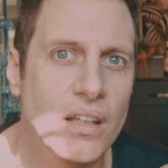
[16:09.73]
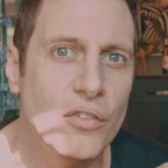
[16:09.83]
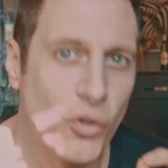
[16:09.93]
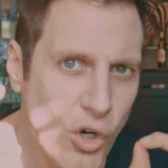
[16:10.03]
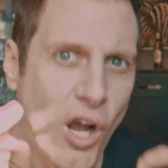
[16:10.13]

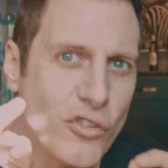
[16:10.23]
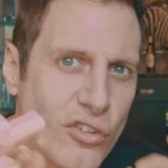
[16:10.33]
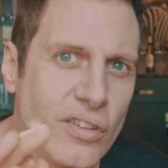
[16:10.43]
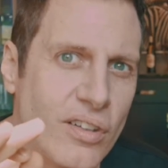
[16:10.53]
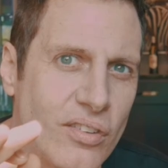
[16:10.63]
for
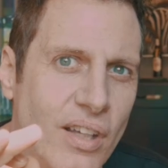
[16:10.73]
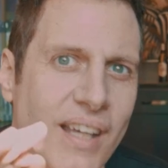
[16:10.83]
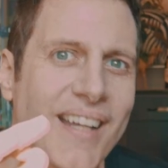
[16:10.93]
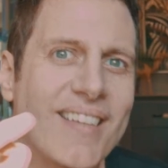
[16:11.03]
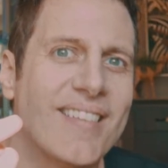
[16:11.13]
consciousness.
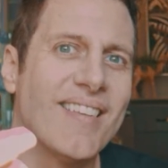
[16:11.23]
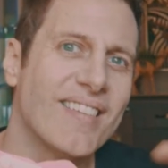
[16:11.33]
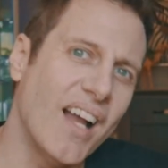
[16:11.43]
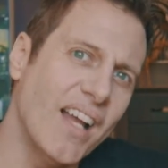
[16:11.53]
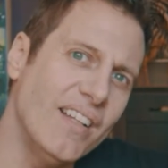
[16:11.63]
It's
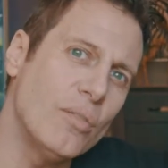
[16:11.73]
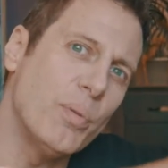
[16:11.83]
designed